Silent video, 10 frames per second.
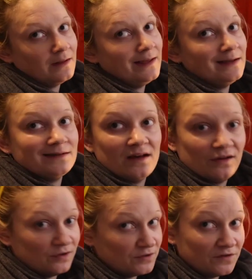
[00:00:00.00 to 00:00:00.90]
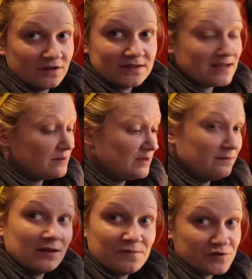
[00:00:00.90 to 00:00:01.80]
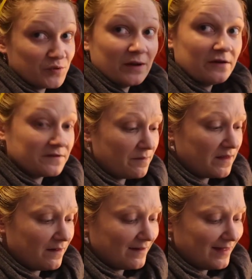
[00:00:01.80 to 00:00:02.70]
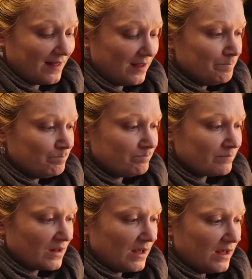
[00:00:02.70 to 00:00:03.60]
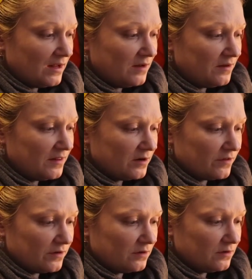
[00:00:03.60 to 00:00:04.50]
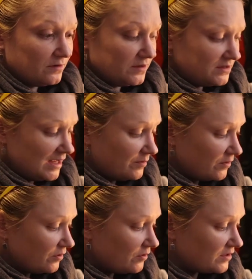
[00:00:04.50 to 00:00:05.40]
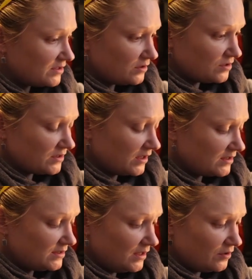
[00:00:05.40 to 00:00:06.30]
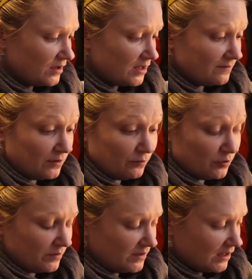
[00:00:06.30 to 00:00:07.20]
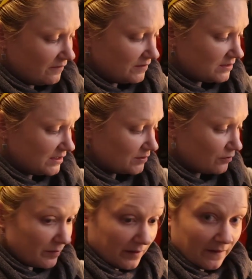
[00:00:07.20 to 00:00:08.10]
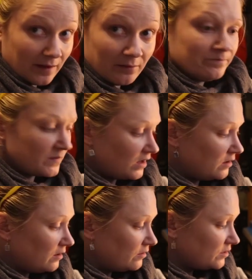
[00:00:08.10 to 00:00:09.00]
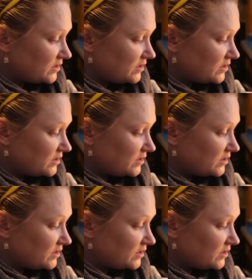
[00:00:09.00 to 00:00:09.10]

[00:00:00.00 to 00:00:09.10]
$8 for a set, maybe up to 12, something like that. And they're the tapered hooks. They're just like a standard kind of aluminum, but they have this nice grip on them. Another